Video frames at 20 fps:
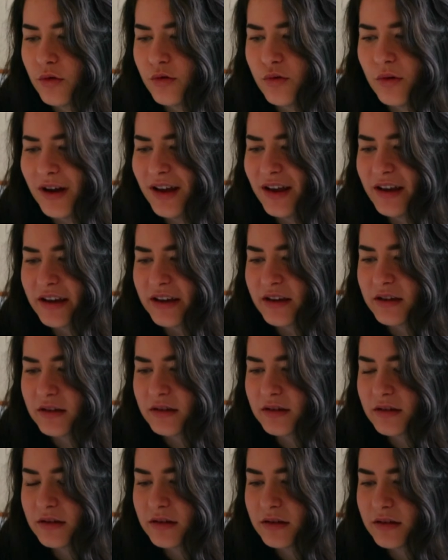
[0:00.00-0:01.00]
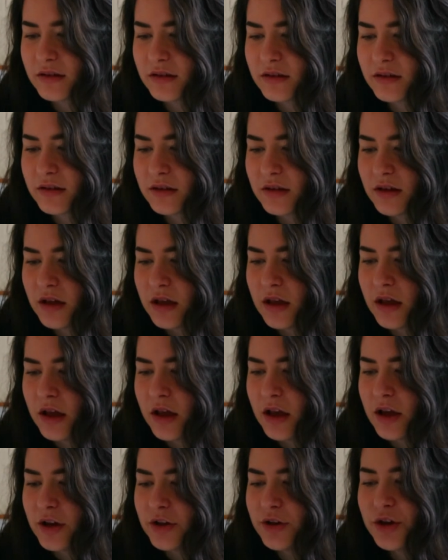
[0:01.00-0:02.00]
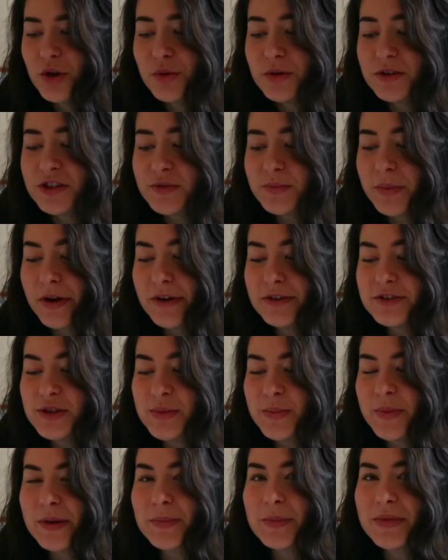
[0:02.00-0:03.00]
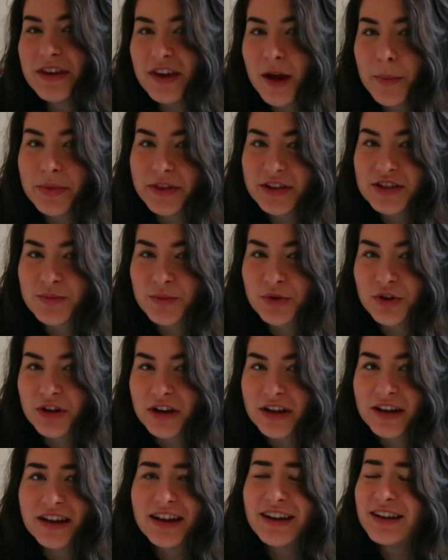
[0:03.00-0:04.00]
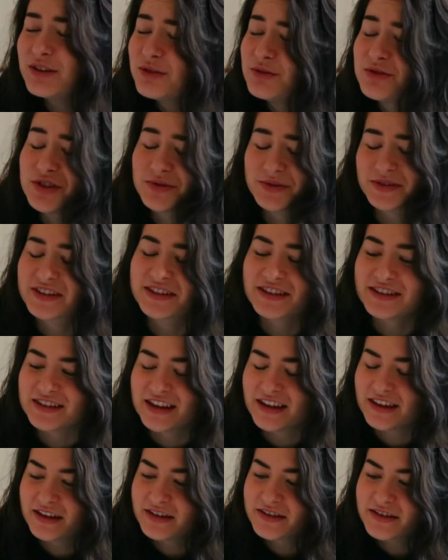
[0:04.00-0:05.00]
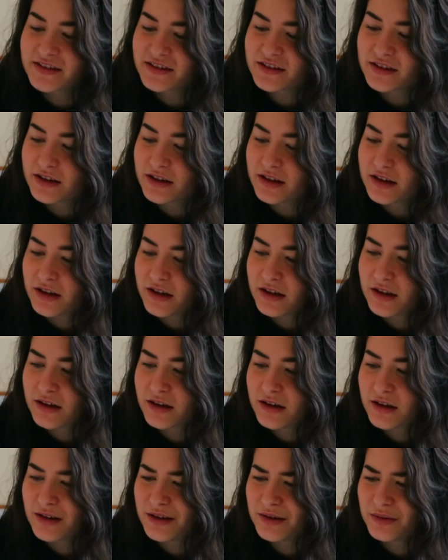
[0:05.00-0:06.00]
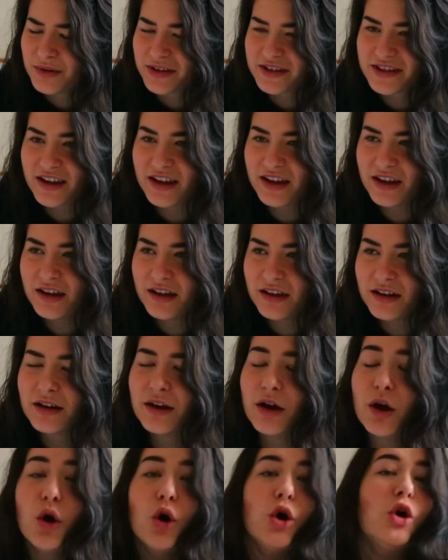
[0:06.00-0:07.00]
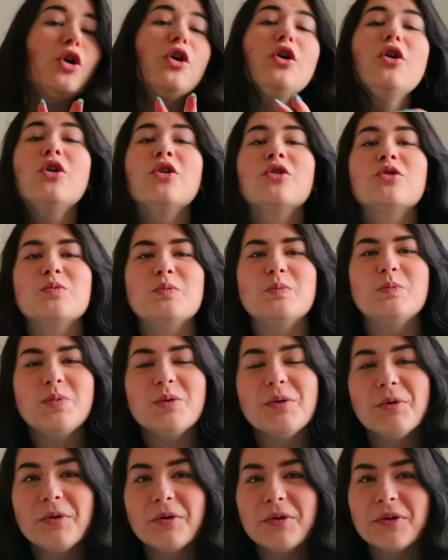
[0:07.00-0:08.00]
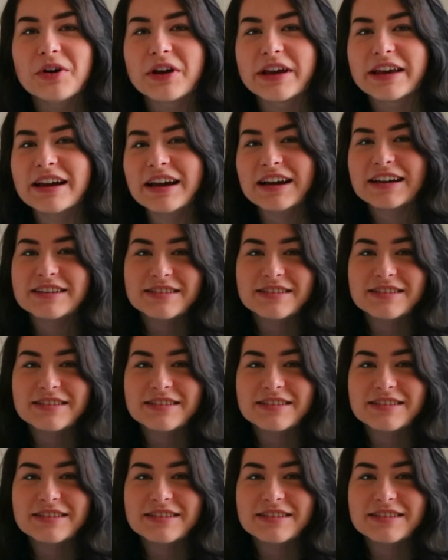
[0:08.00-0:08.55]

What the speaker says: Why? You were supposed to pick me up this morning. I knew she was gonna say this. Was I? Oh, boy!